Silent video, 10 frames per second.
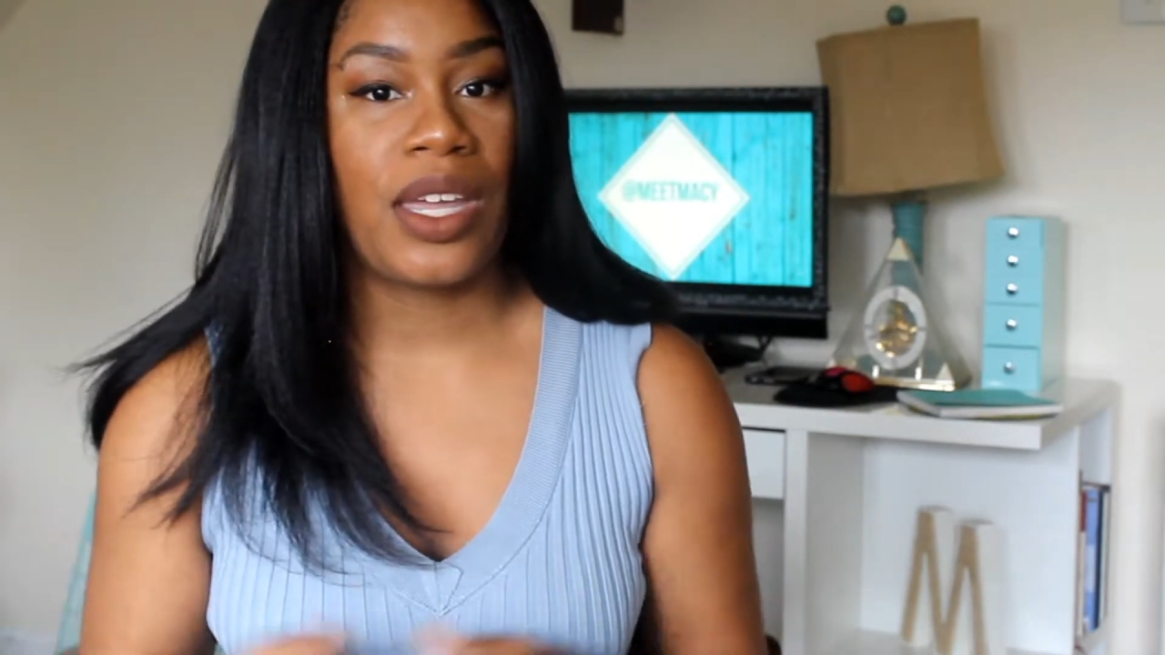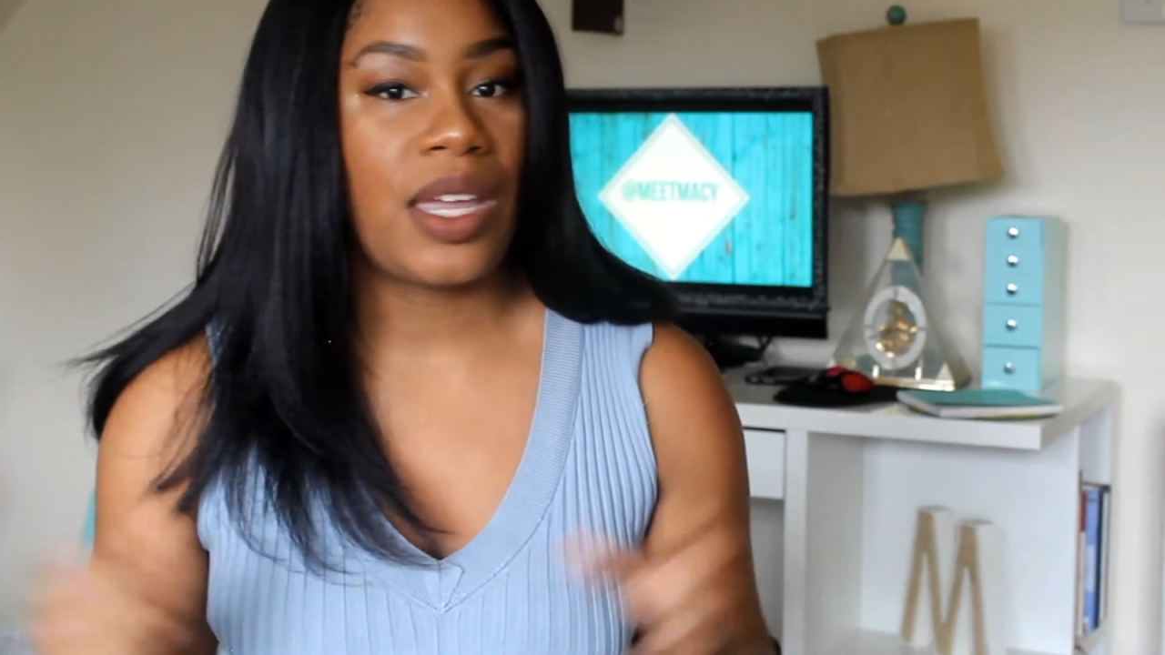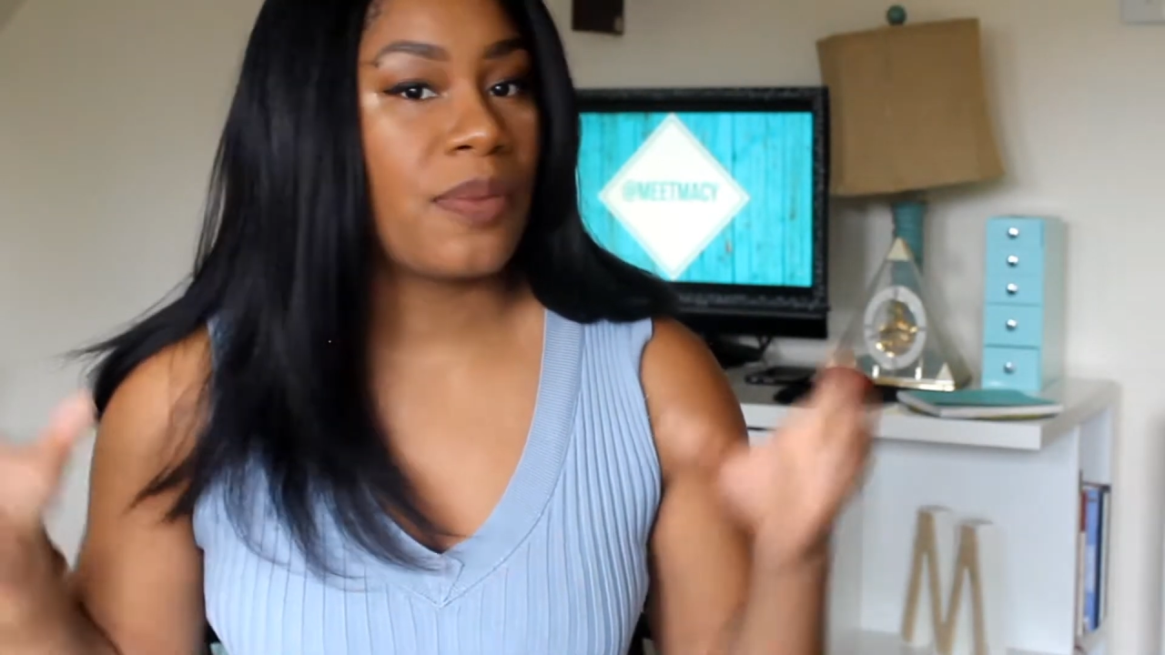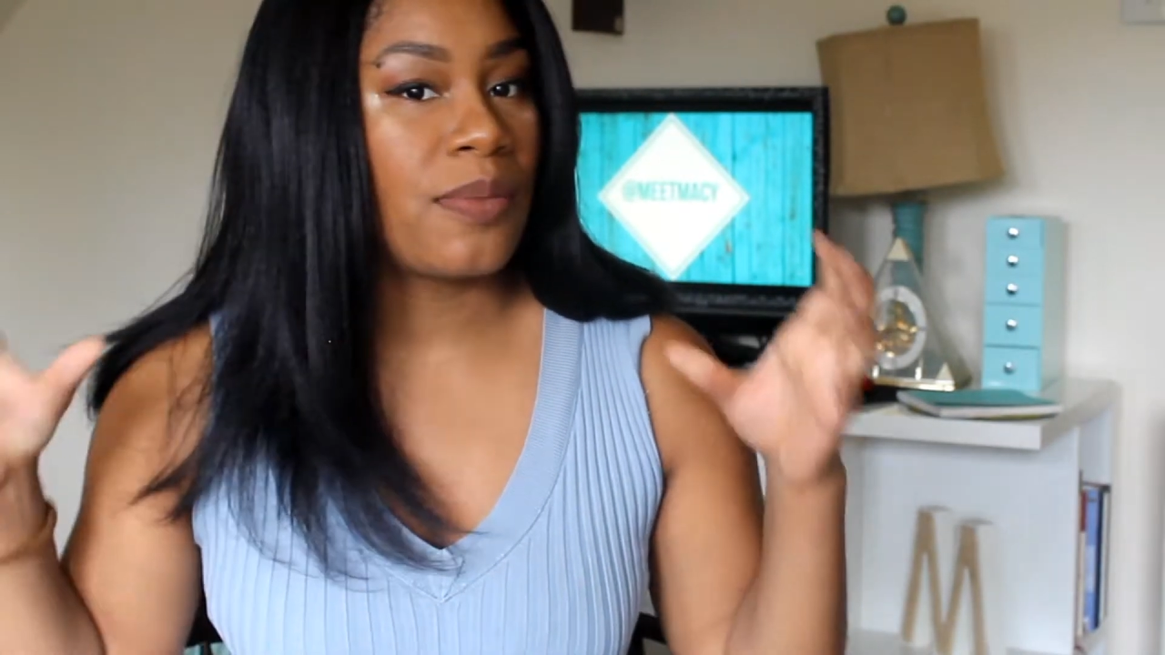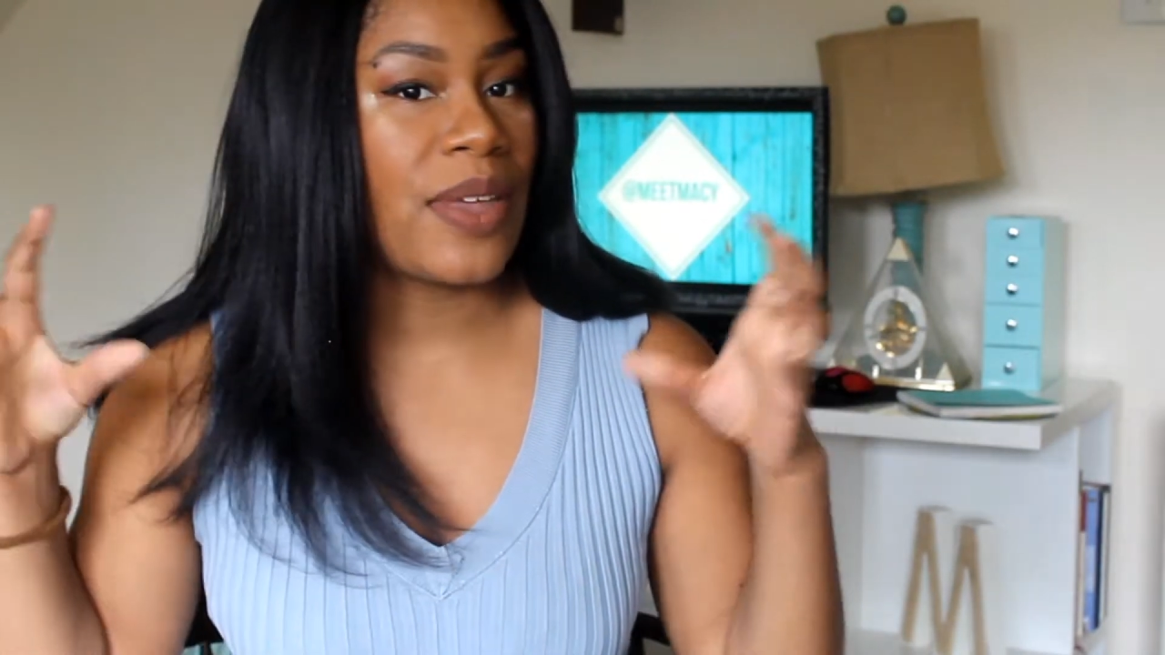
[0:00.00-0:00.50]

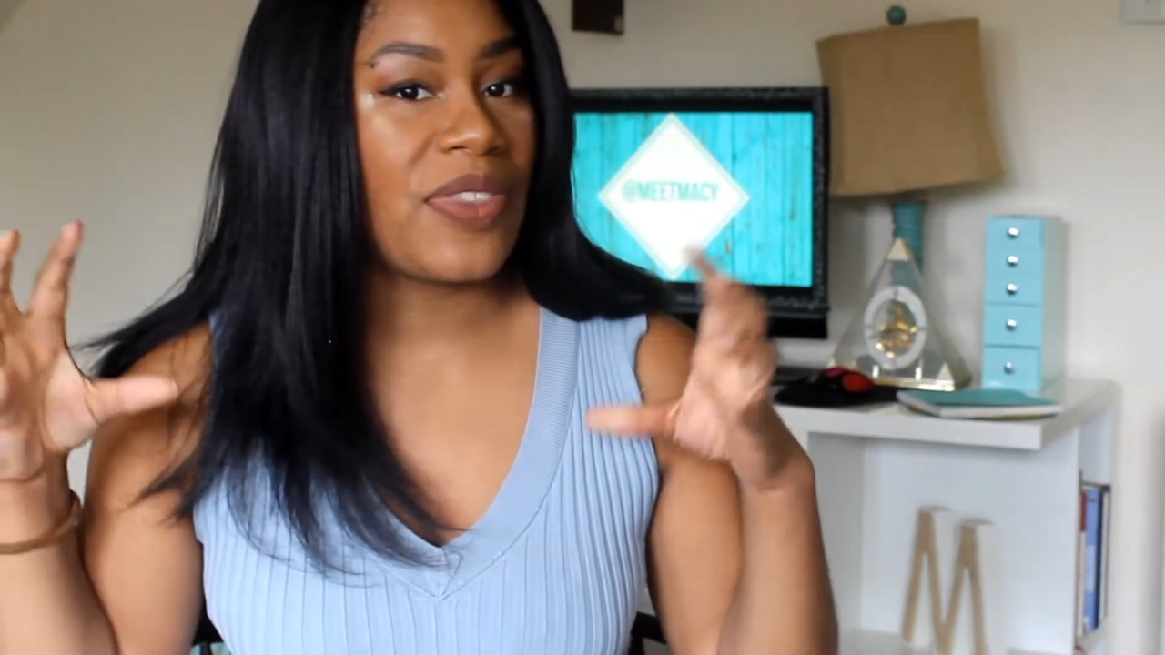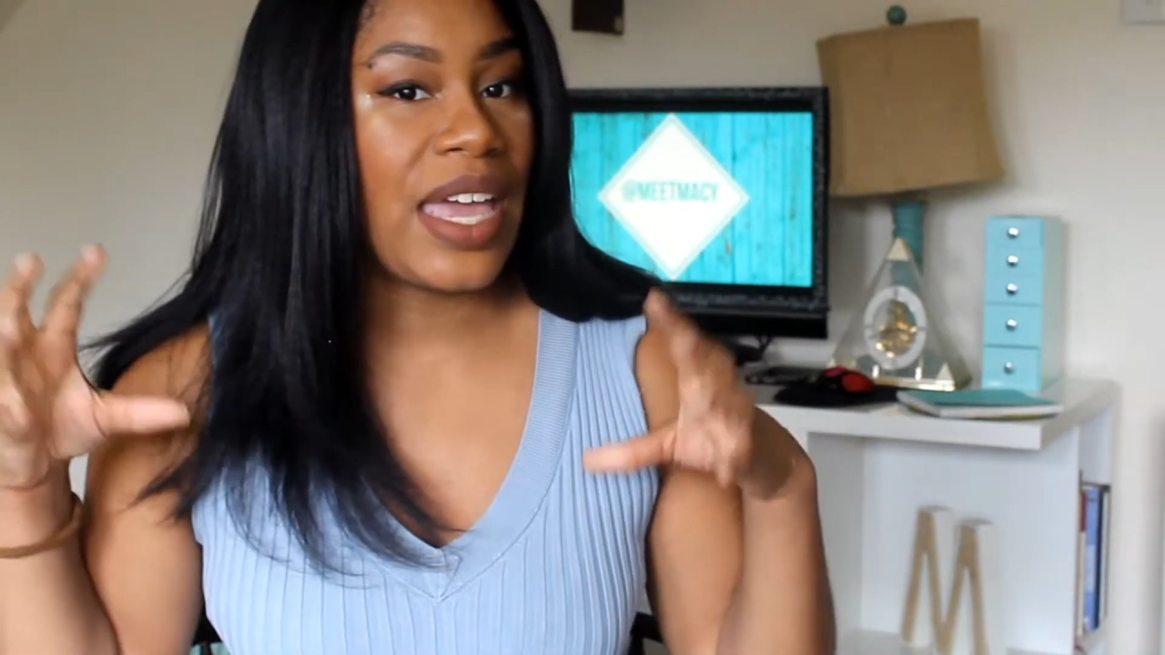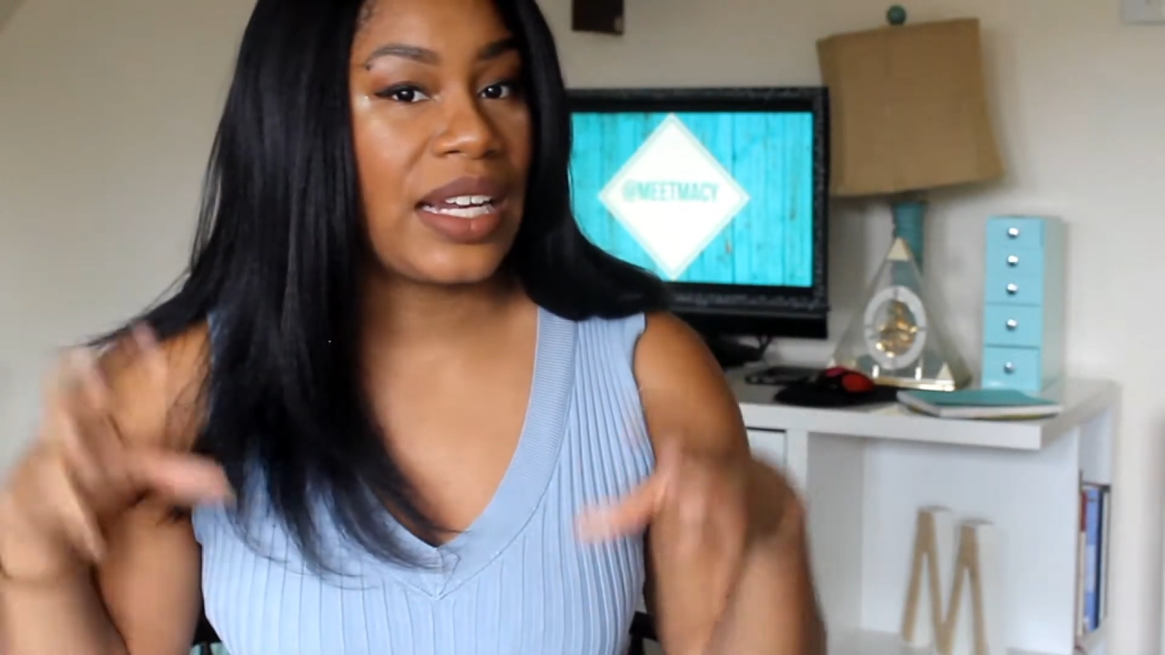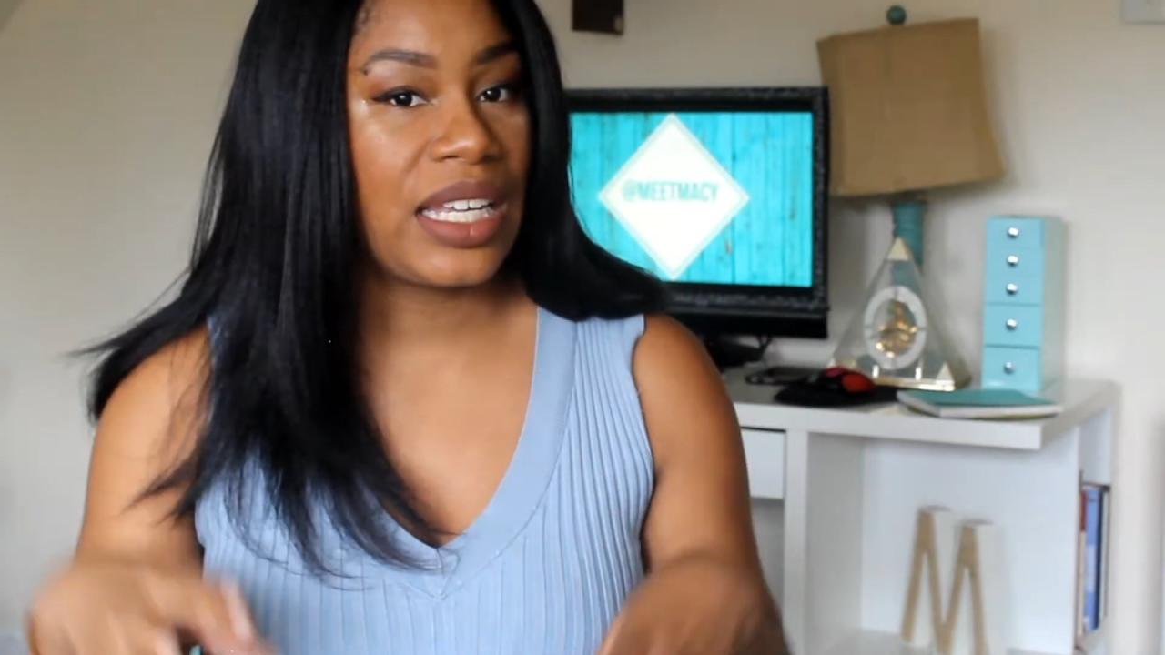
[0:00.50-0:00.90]
implement that